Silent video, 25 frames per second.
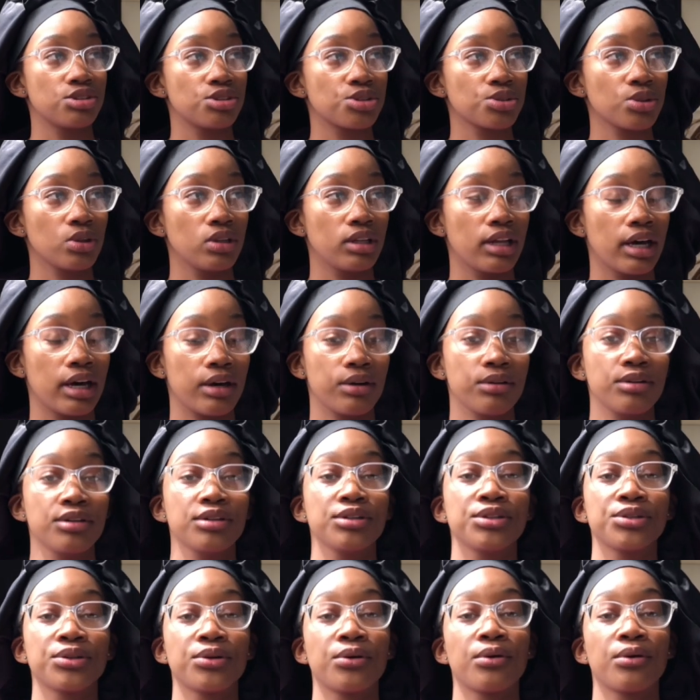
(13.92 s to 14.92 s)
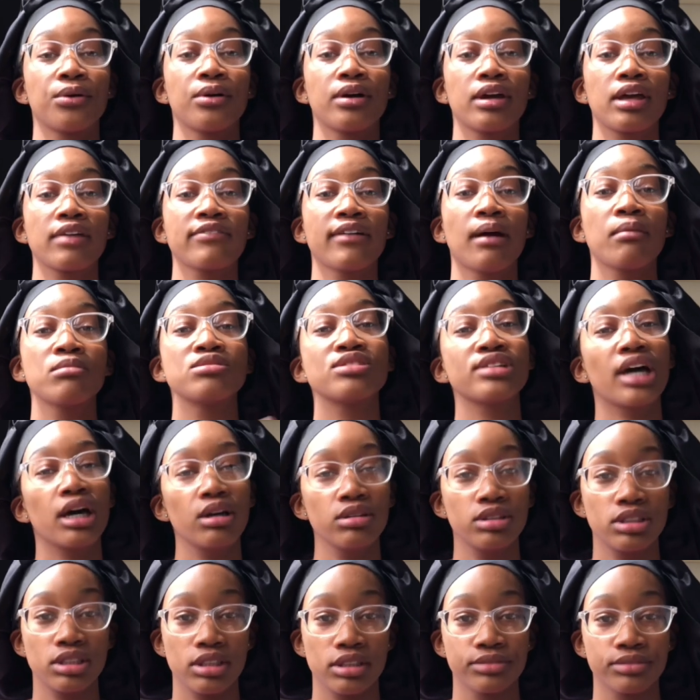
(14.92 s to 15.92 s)
so loud so if i'm
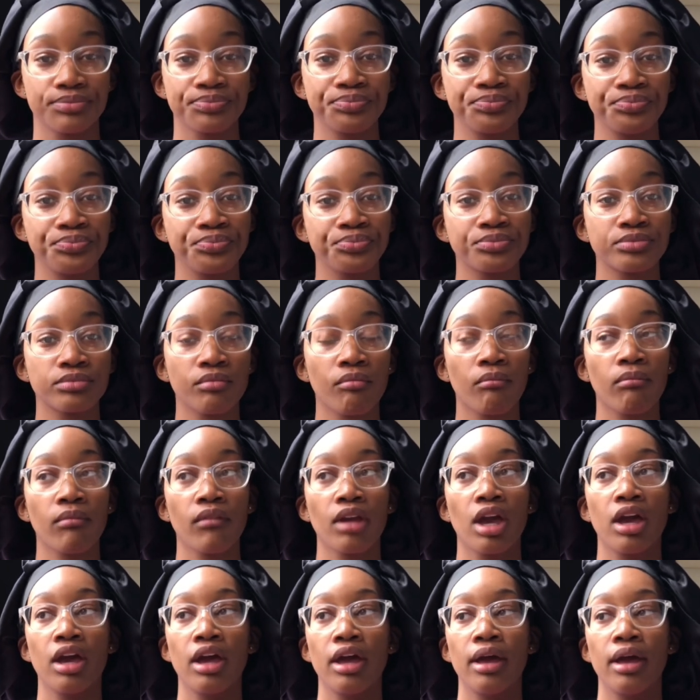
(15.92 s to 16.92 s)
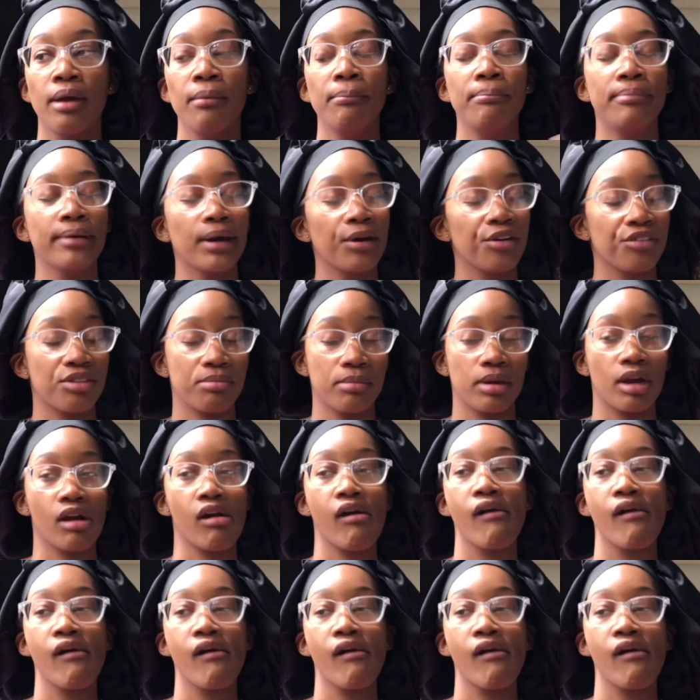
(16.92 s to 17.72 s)
shouting bear with me